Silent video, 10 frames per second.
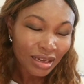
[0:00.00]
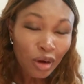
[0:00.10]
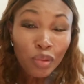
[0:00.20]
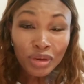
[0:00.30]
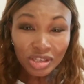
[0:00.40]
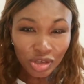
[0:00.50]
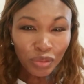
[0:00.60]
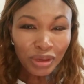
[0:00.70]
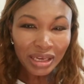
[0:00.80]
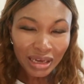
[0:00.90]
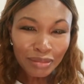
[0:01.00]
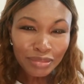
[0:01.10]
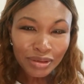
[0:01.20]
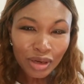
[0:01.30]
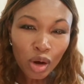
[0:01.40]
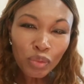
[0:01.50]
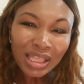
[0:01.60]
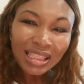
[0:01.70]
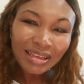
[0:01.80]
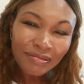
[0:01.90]
Are we showing up? Are we
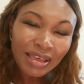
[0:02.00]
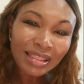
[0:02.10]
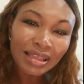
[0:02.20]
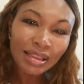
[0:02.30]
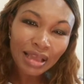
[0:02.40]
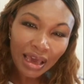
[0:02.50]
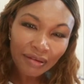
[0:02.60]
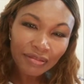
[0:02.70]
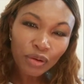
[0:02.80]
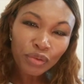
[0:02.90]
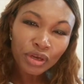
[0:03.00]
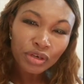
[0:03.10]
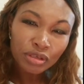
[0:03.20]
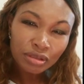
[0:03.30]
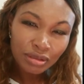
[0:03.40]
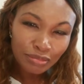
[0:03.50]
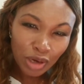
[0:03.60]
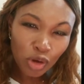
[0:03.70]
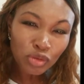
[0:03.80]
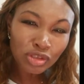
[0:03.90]
living the life that we are
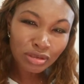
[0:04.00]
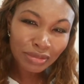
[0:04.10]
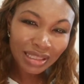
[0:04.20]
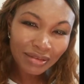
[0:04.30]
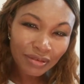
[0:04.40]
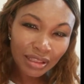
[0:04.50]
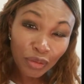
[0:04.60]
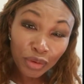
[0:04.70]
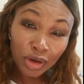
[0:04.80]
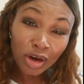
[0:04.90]
supposed to be living, that we are